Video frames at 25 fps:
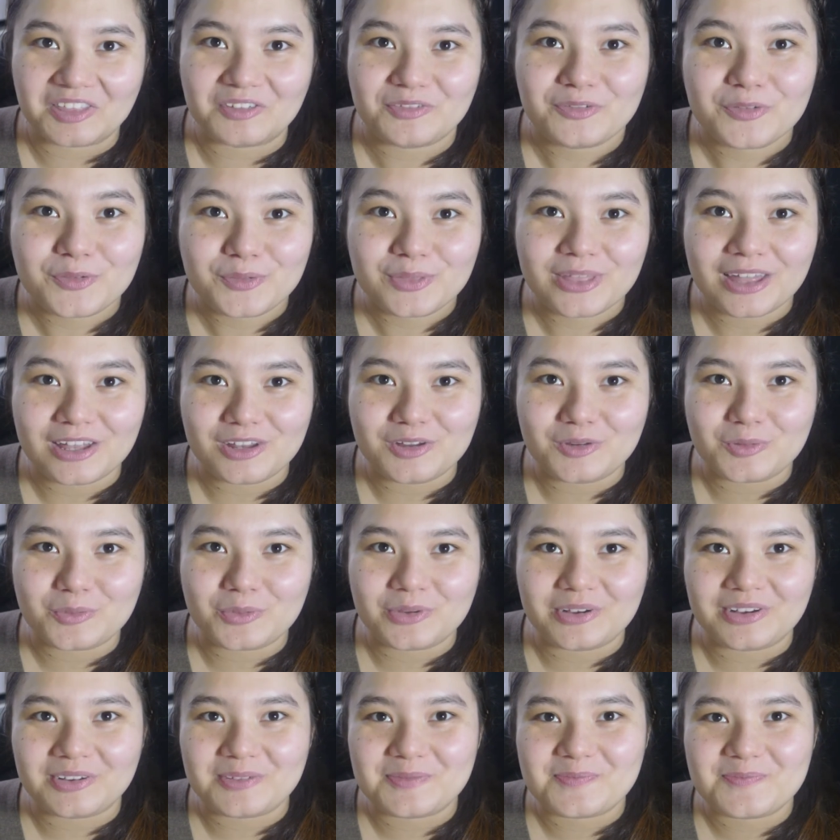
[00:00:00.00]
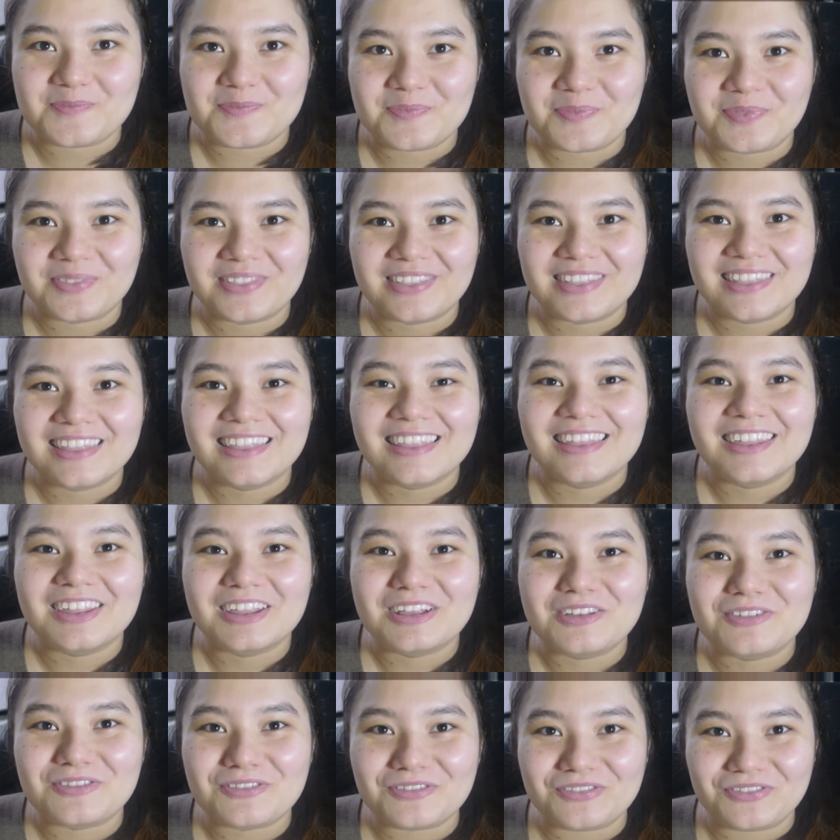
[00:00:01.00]
food that you would
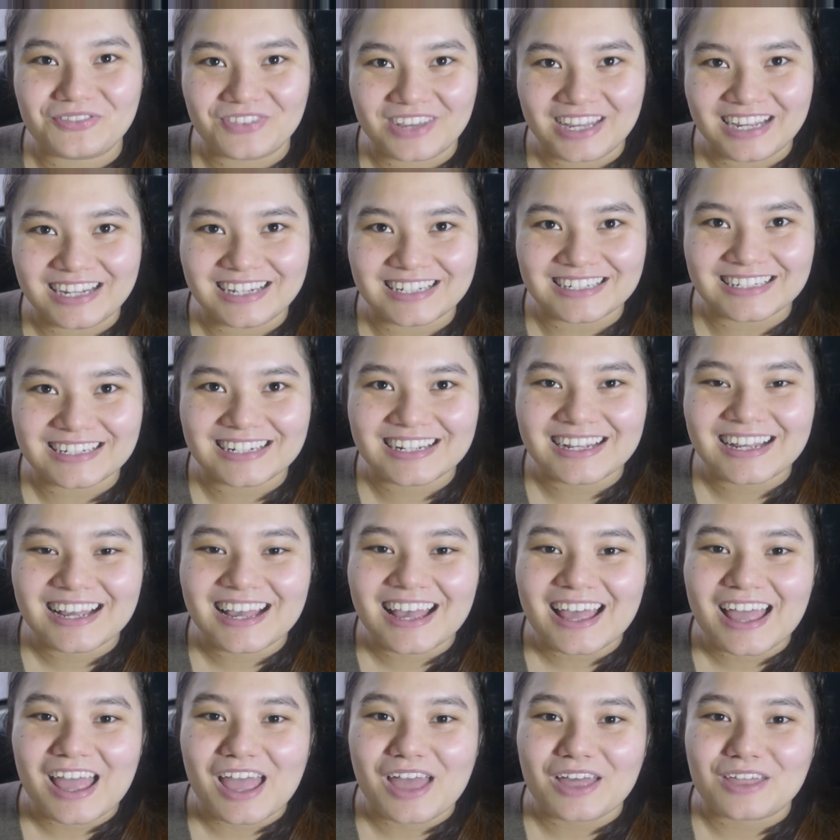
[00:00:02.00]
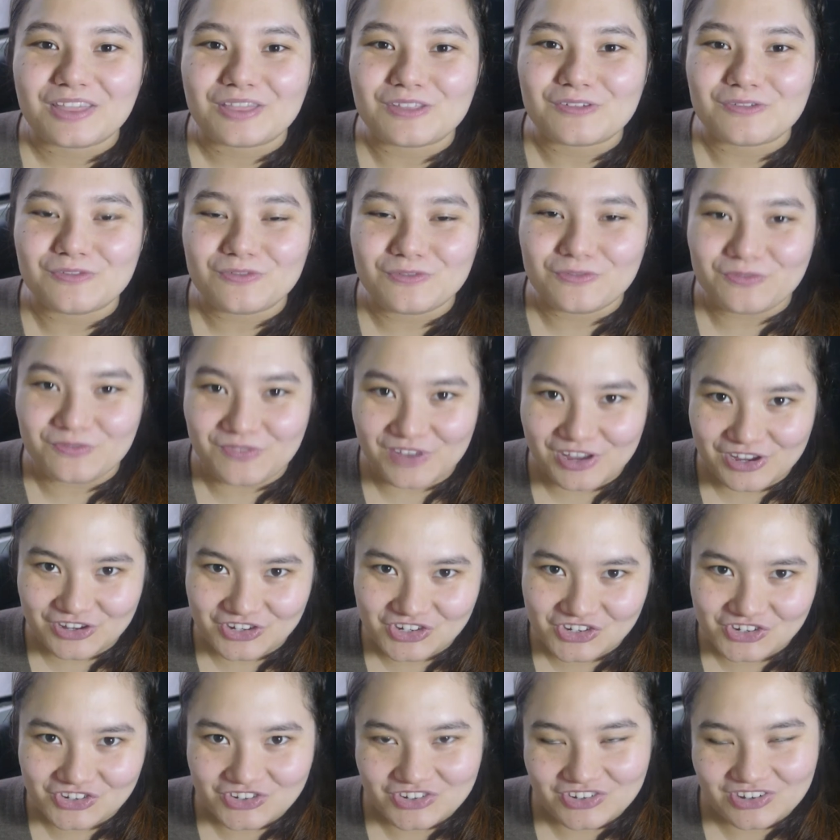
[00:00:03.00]
feed the
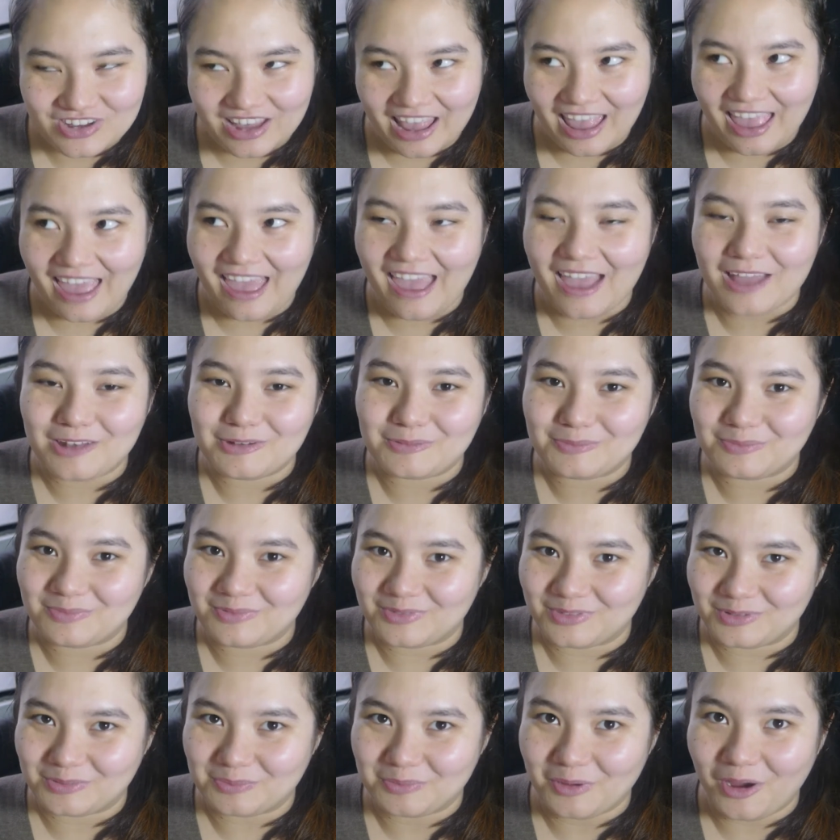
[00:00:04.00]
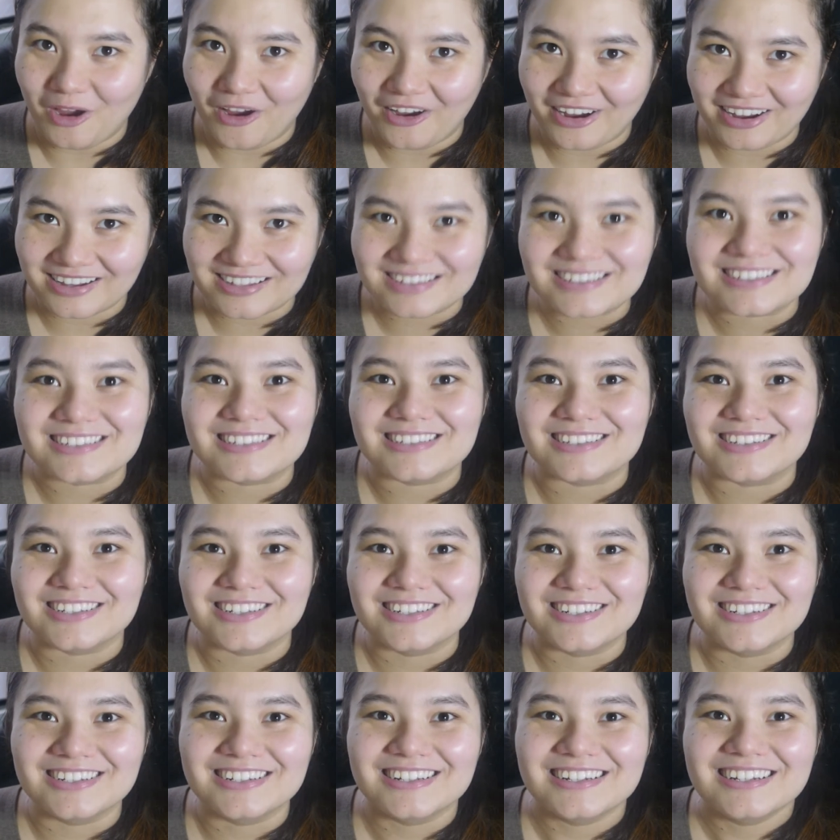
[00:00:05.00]
fish at the parks.
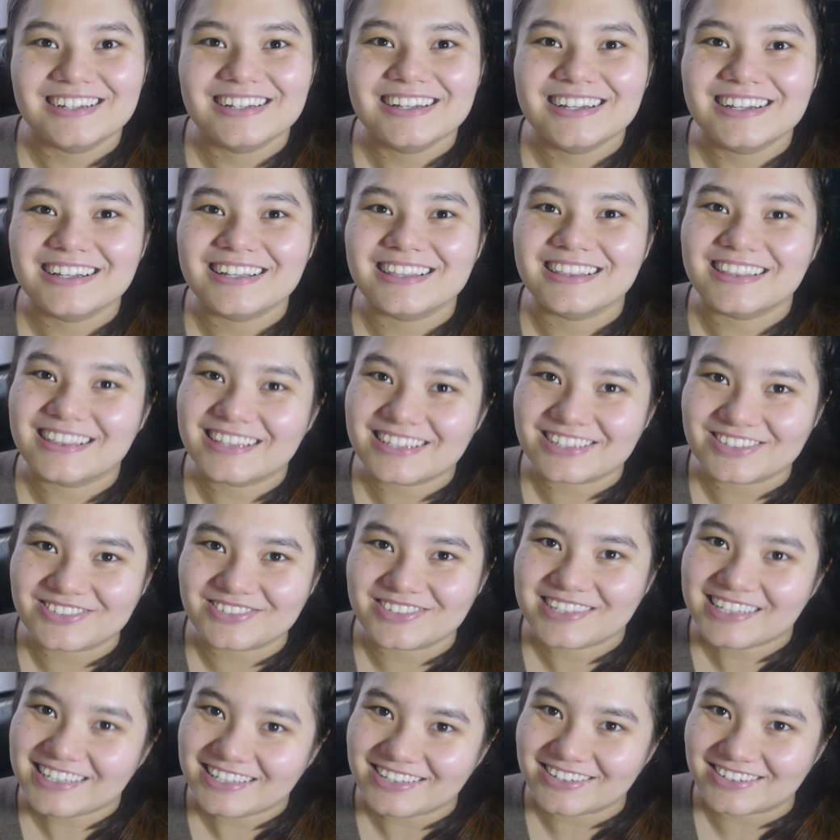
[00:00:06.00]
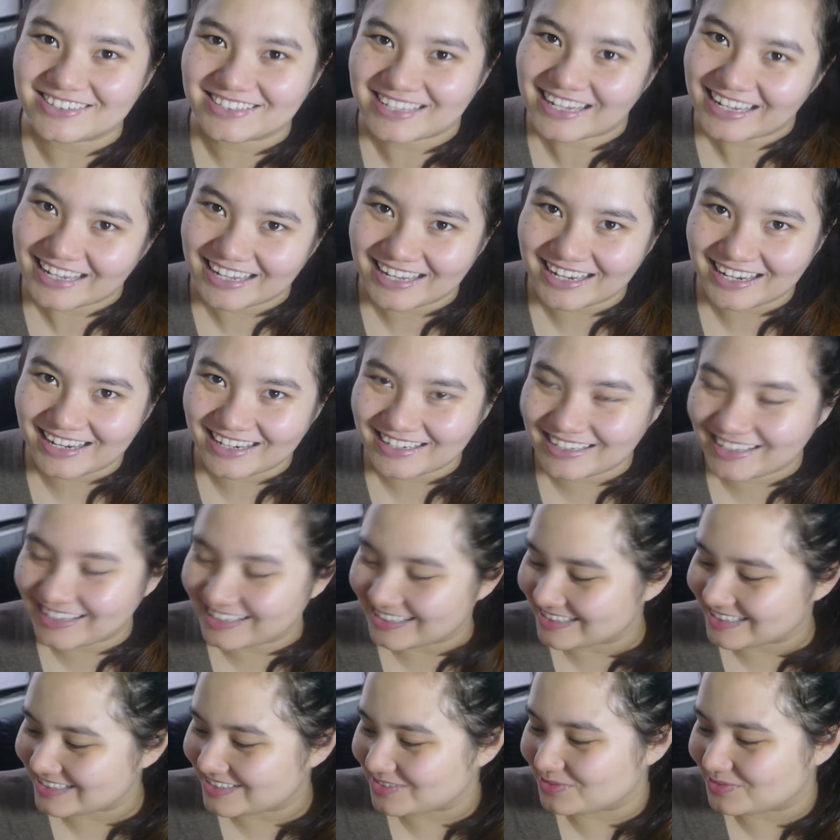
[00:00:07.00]
This really looks like it.
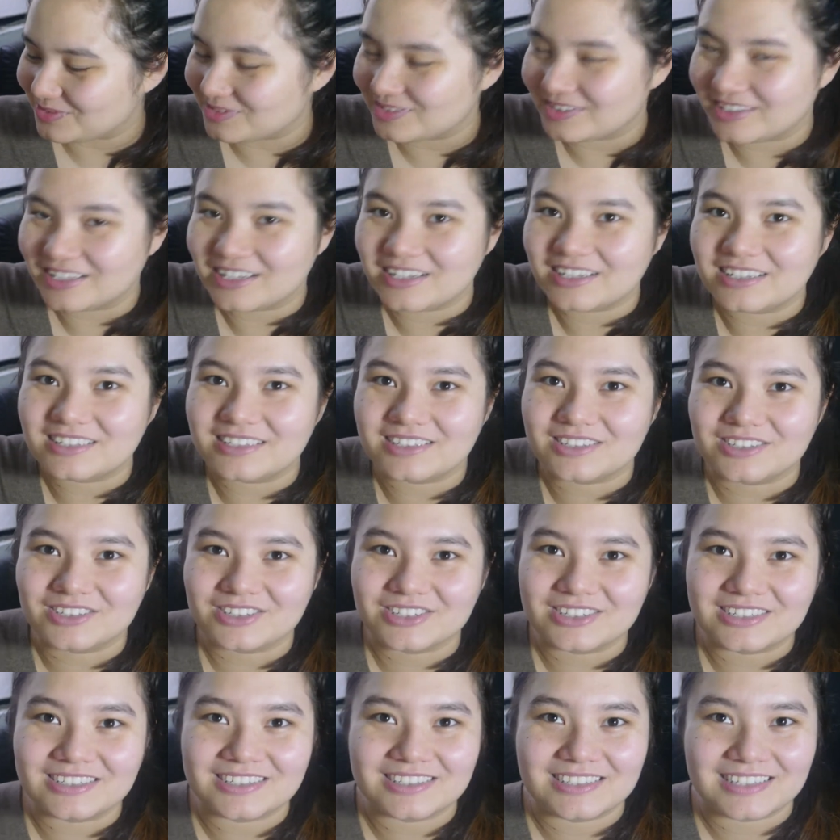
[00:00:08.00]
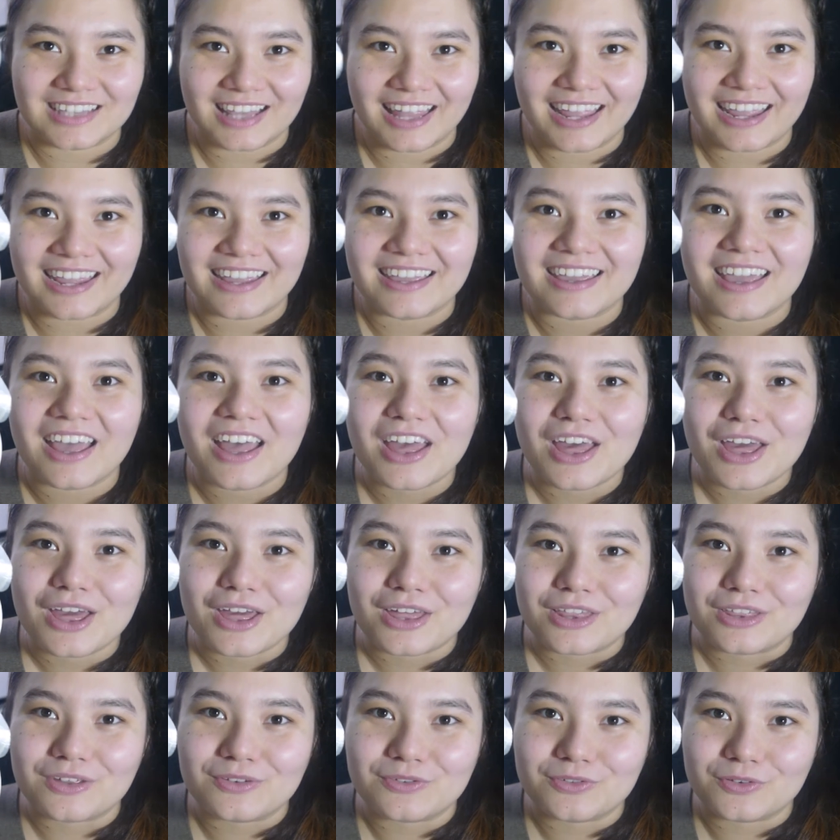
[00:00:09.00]
This looks like
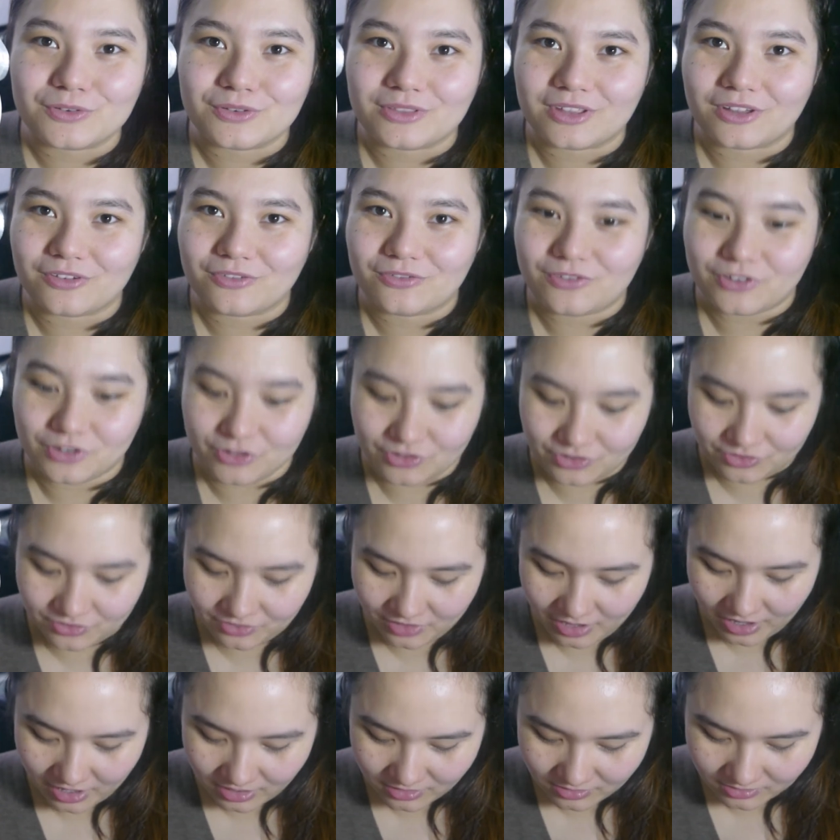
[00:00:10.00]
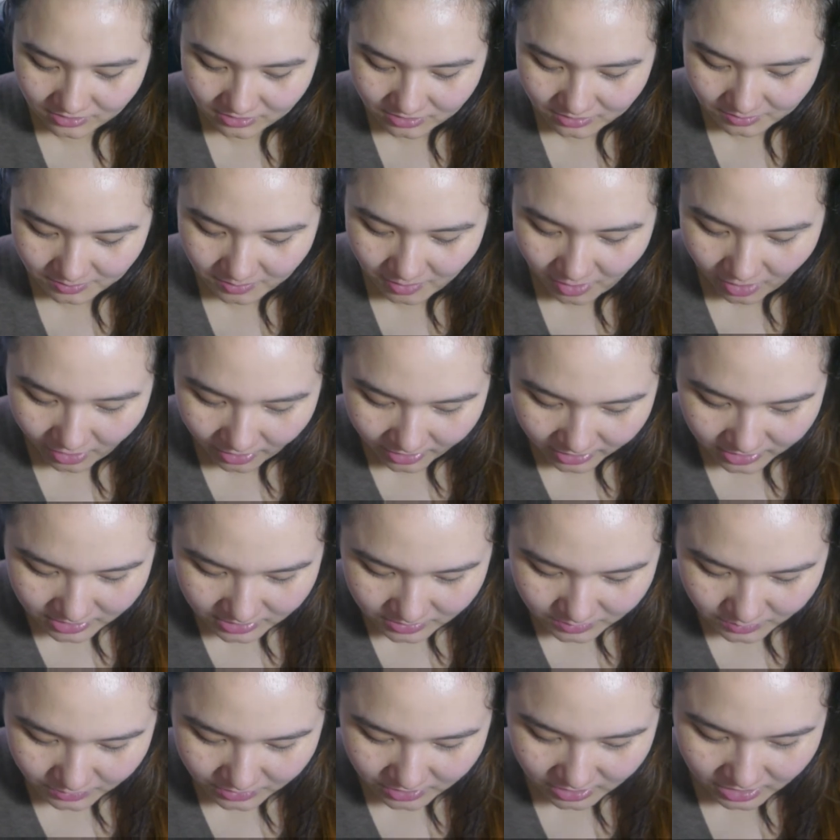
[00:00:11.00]
the food that fish at the
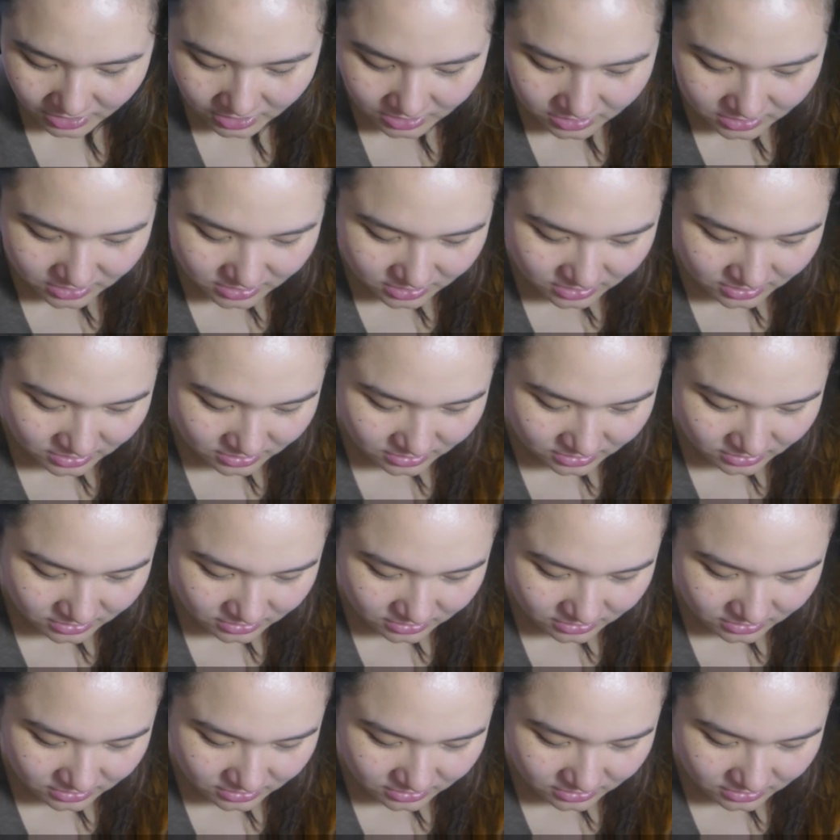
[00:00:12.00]
parks would eat.